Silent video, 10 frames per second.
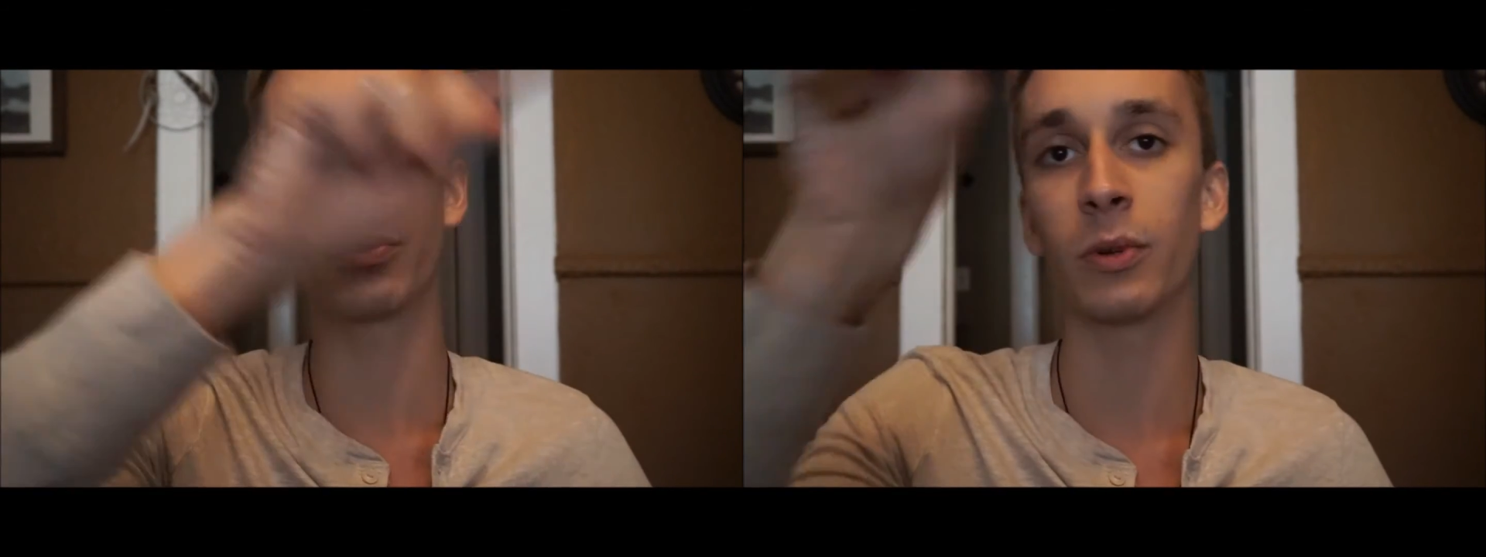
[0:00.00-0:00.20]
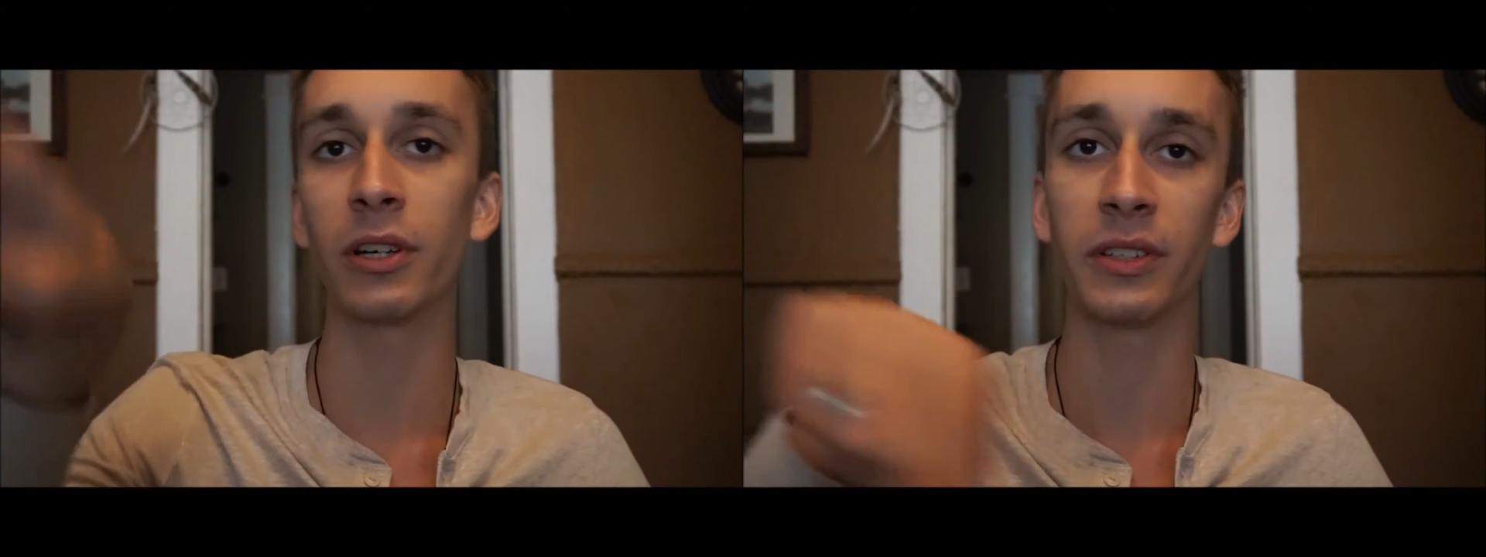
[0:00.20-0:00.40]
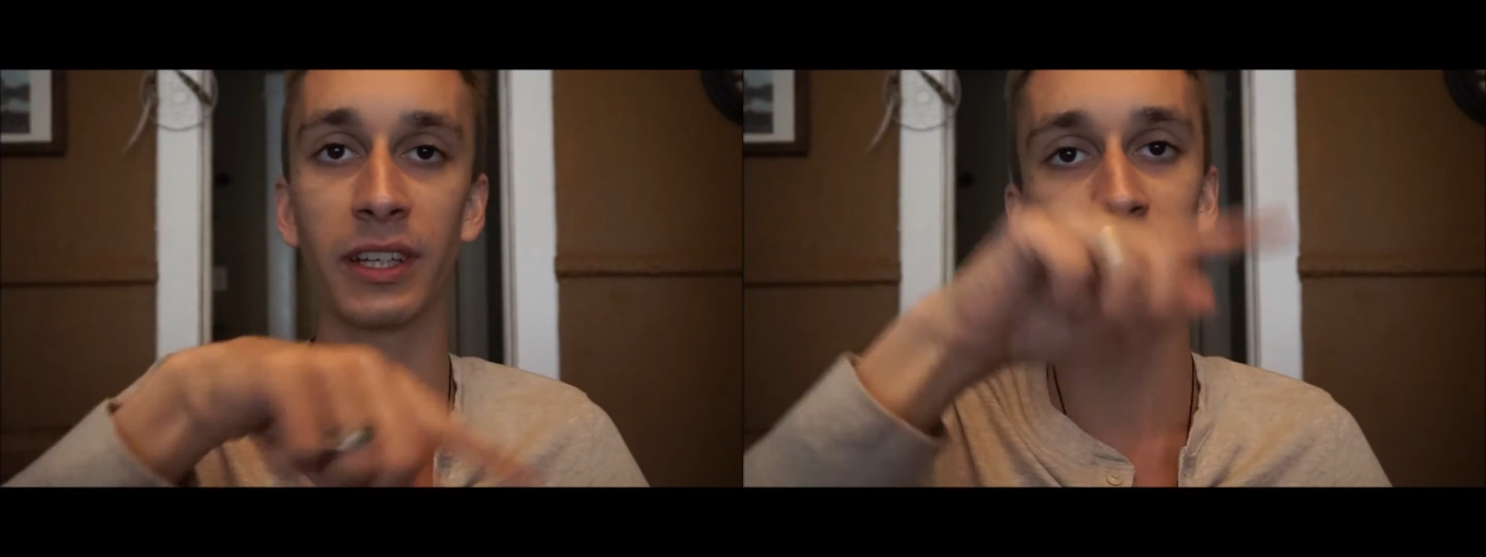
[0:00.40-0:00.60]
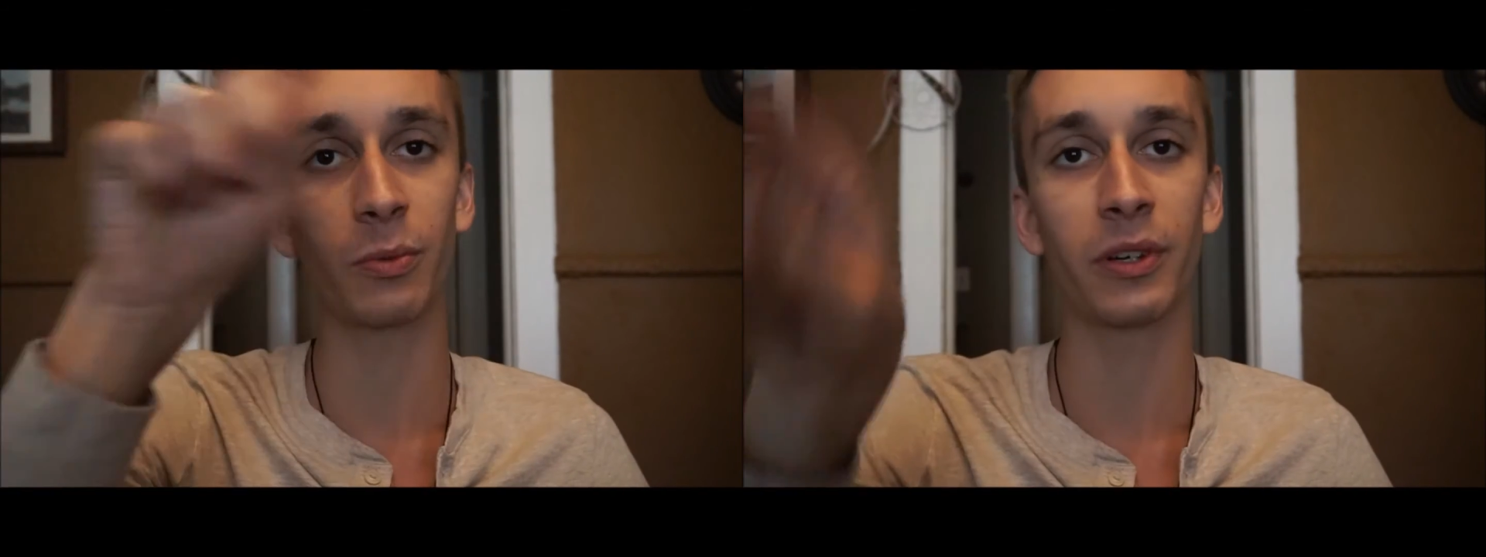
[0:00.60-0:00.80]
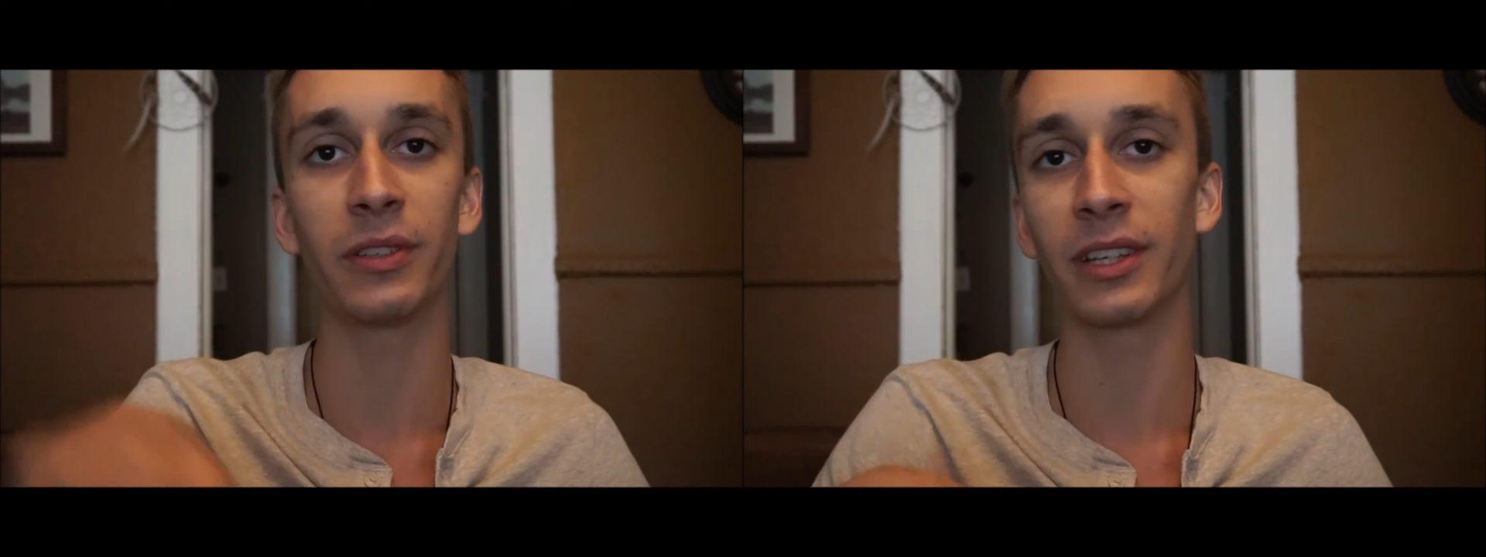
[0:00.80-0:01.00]
twirling and
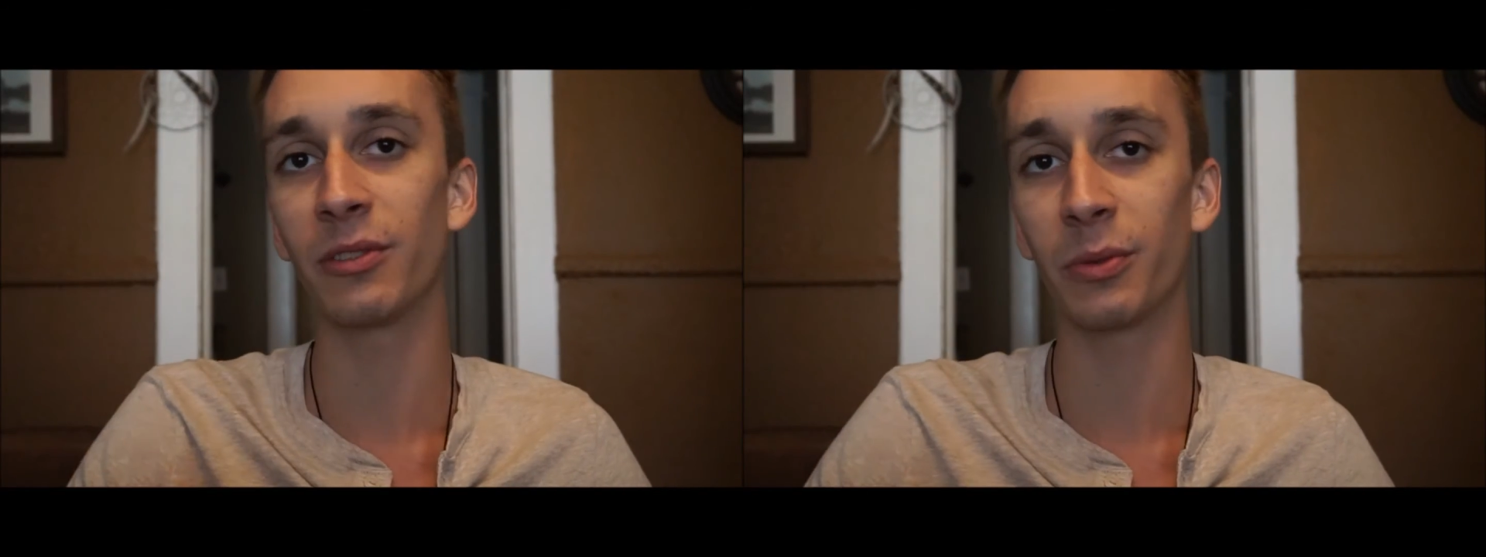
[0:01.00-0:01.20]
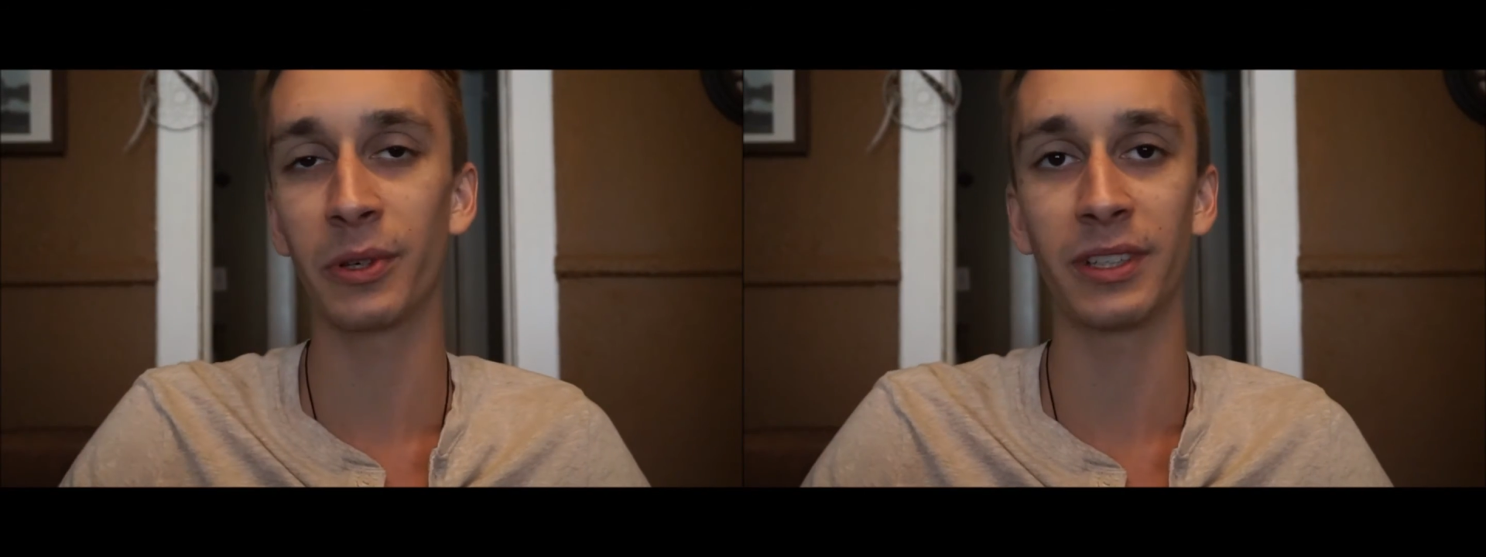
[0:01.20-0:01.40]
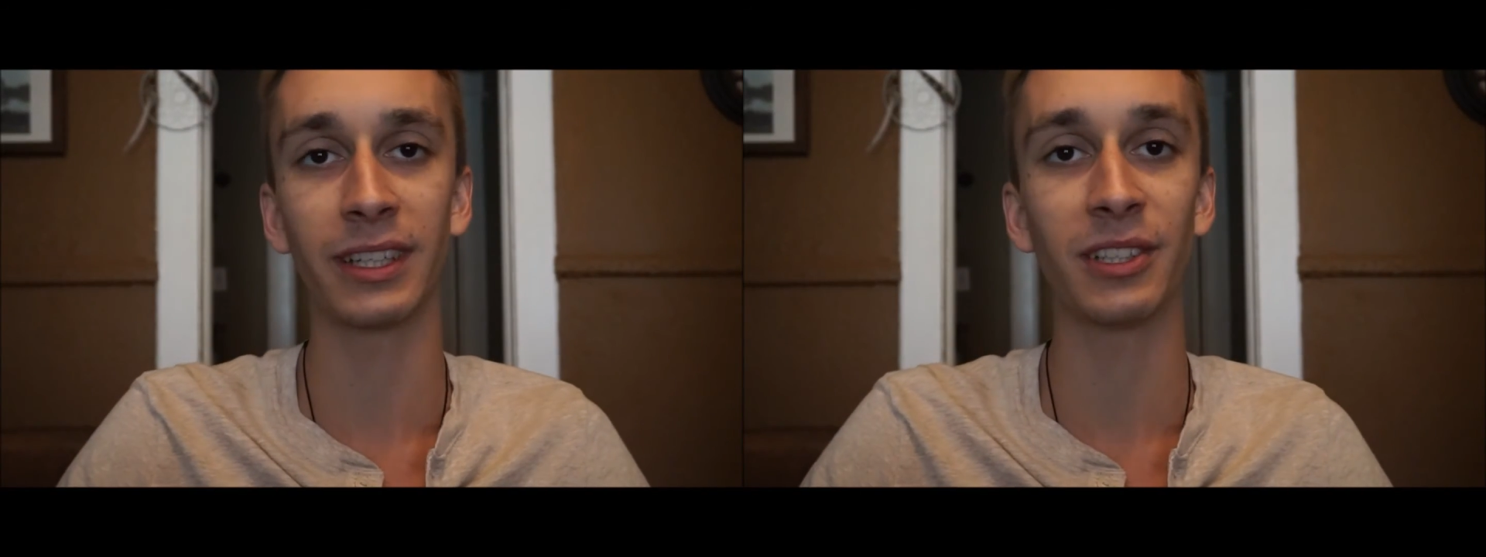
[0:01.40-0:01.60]
twirling and twirling,